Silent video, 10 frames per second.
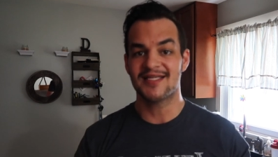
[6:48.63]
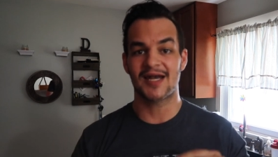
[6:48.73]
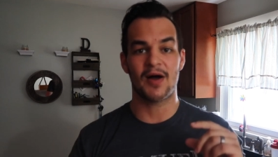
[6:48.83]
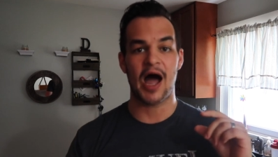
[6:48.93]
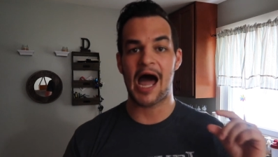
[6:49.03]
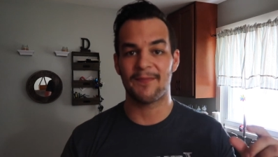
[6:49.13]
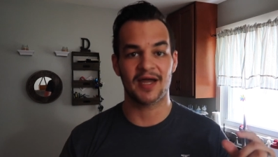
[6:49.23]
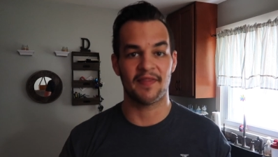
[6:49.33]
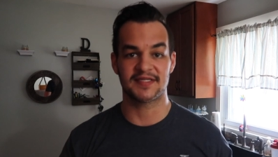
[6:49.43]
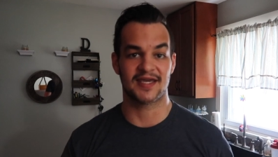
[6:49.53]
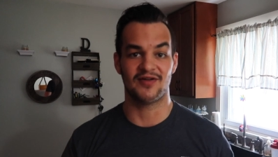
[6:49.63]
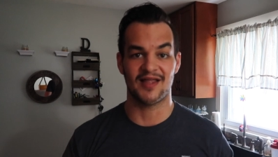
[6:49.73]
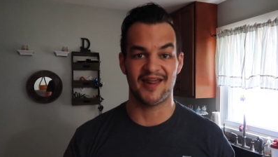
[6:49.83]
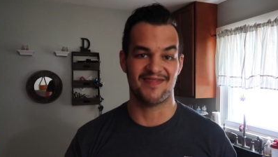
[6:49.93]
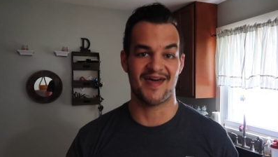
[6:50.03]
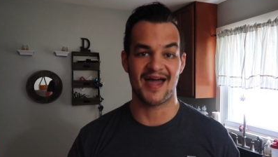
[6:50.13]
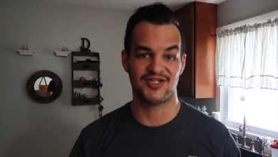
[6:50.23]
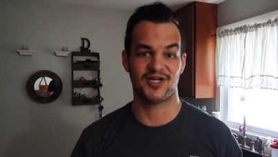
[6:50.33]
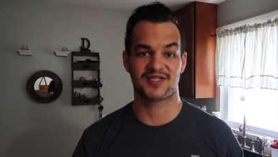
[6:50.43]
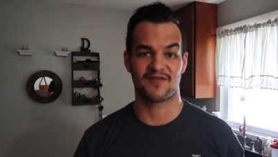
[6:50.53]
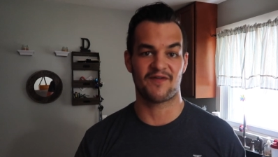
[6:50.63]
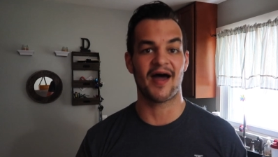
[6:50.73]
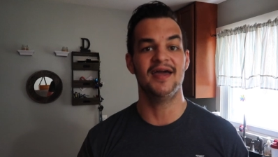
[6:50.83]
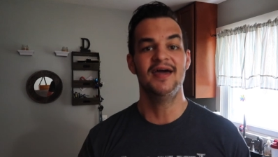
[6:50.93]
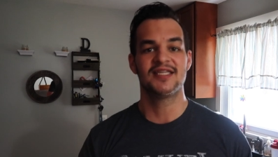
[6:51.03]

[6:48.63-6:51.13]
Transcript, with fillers: It's not about hopping on the scale and letting that justify.